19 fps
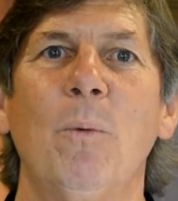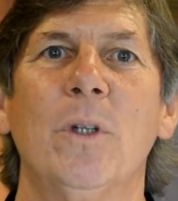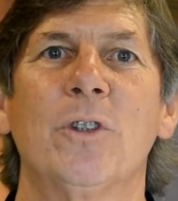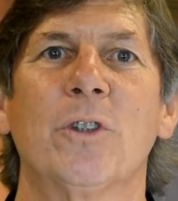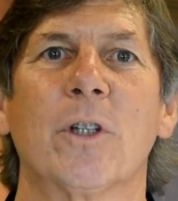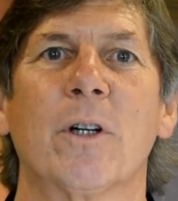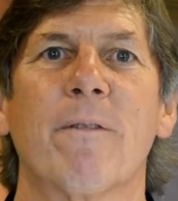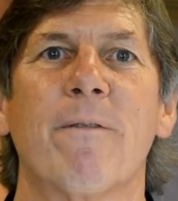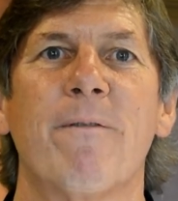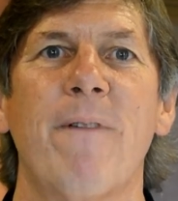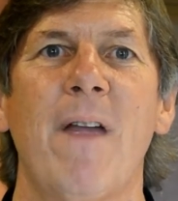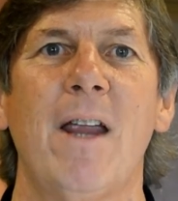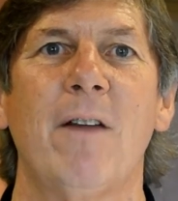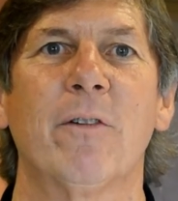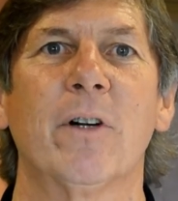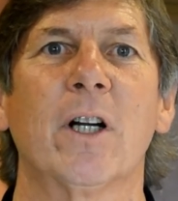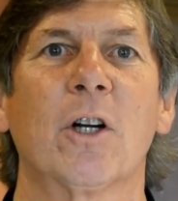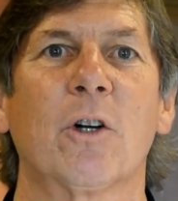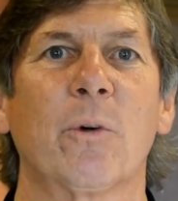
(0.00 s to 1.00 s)
was your
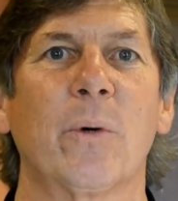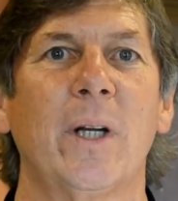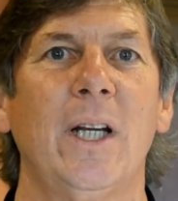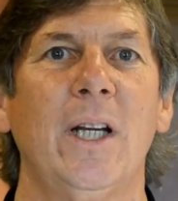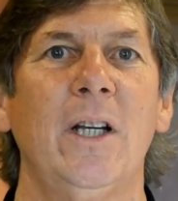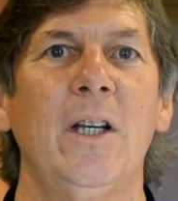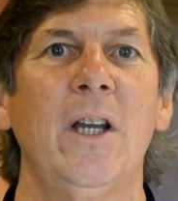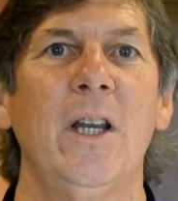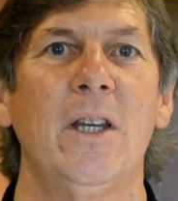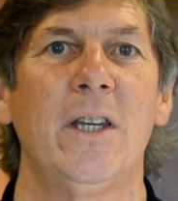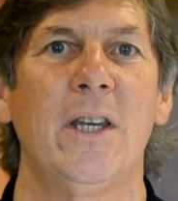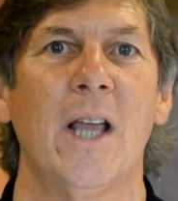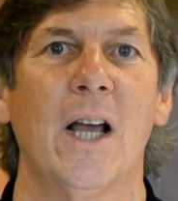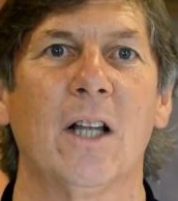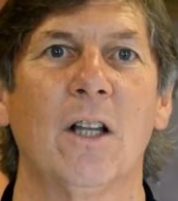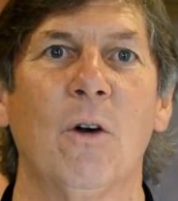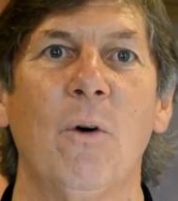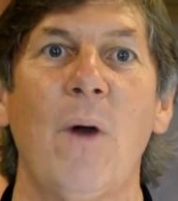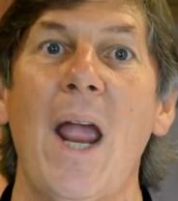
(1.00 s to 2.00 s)
favorite green,
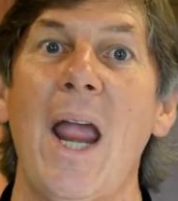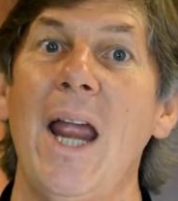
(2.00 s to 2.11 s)
yellow,